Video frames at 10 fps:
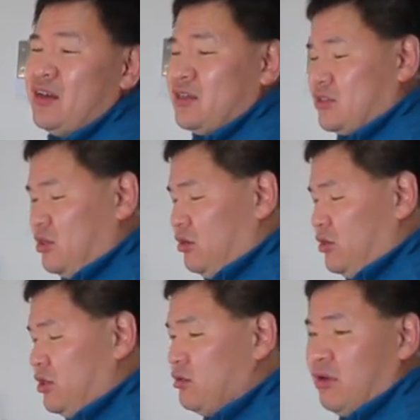So
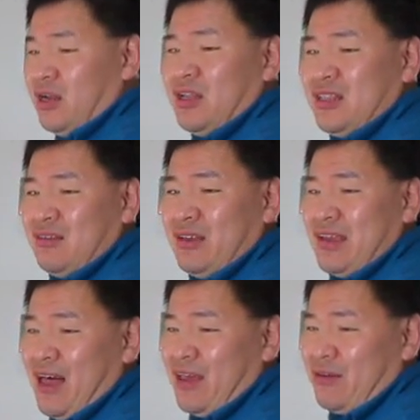you don't want to
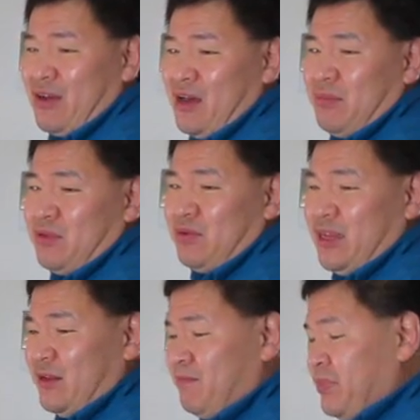dilly-dally around
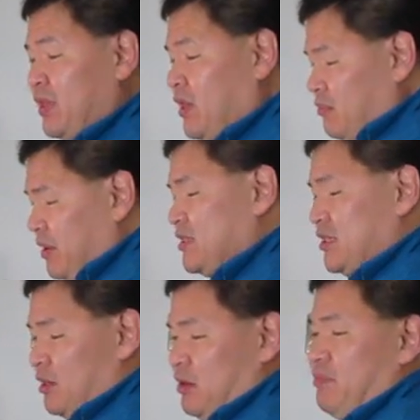between
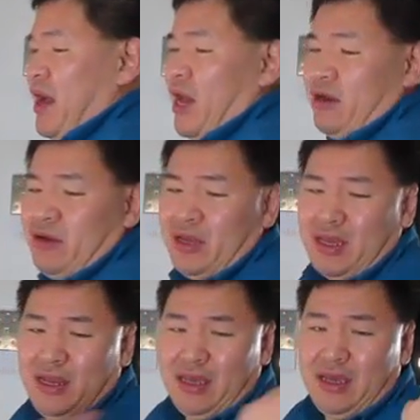mixing up your batter and
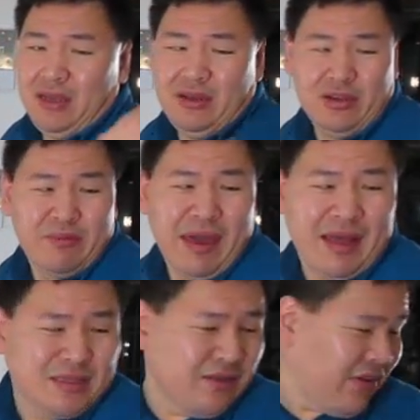getting it into your
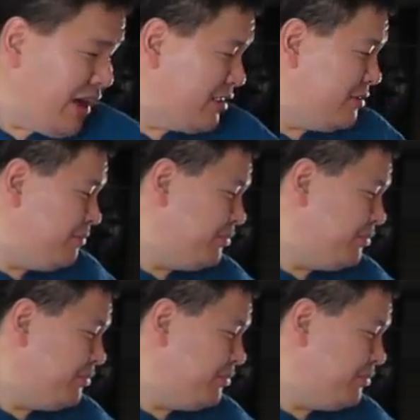pans. In fact,